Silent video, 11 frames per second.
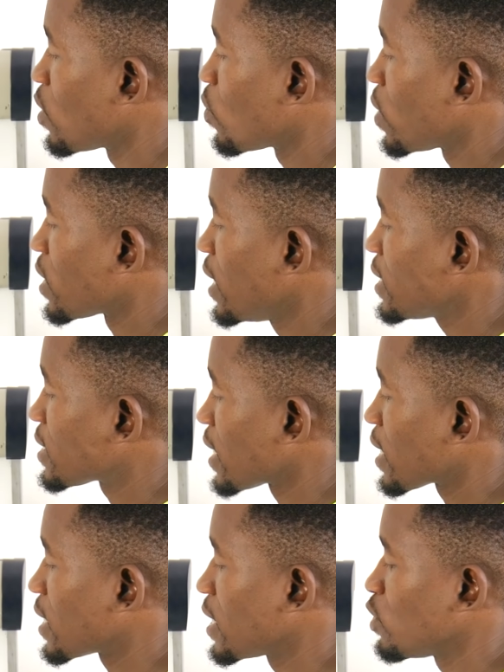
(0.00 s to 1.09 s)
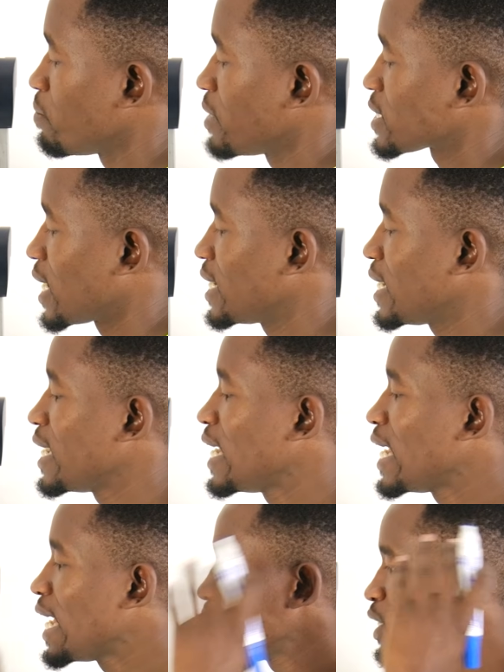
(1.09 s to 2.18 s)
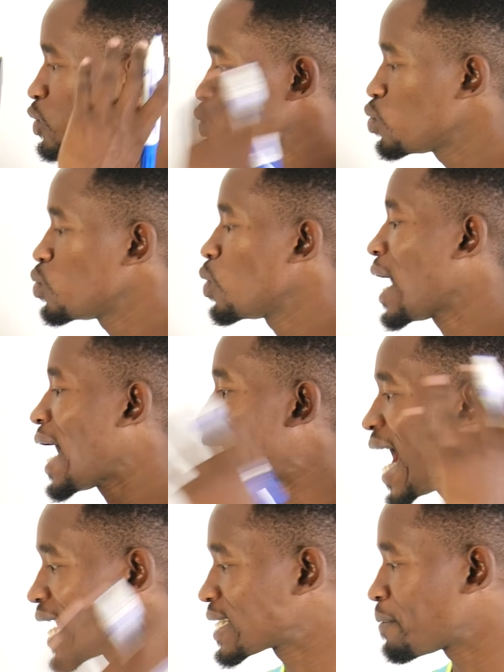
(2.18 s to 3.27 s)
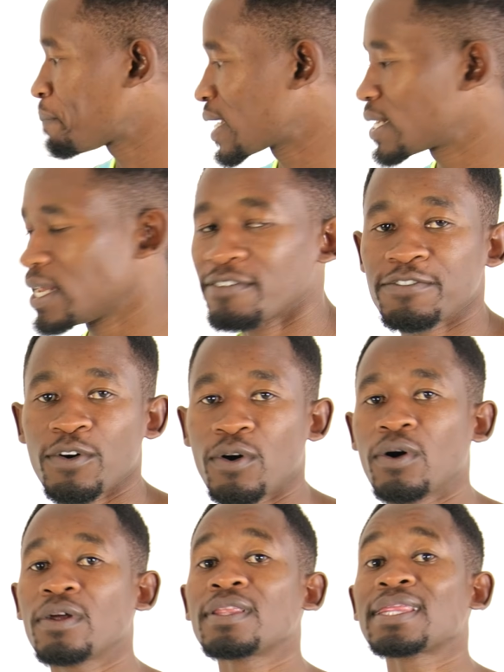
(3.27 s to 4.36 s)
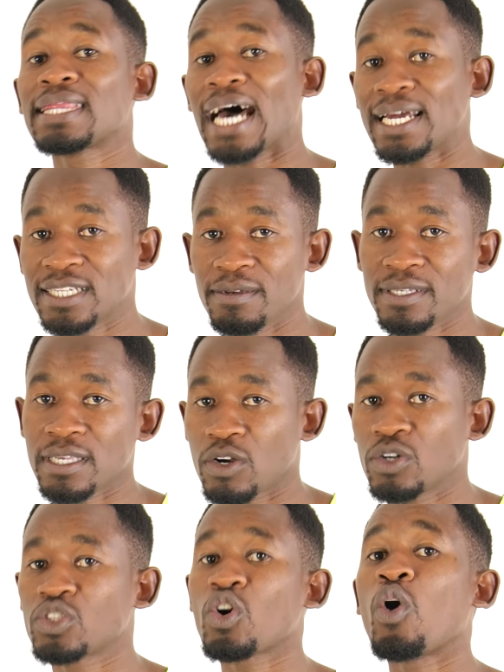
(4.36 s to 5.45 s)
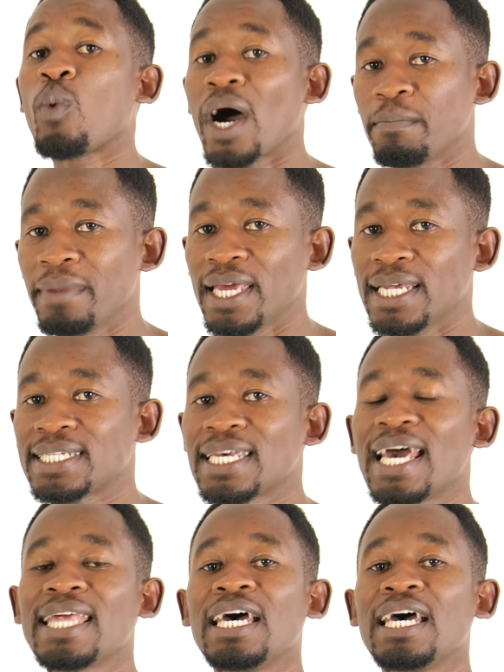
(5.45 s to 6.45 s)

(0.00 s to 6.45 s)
With HIIT cycling, you basically do hard pedaling for 30 seconds or 1 minute,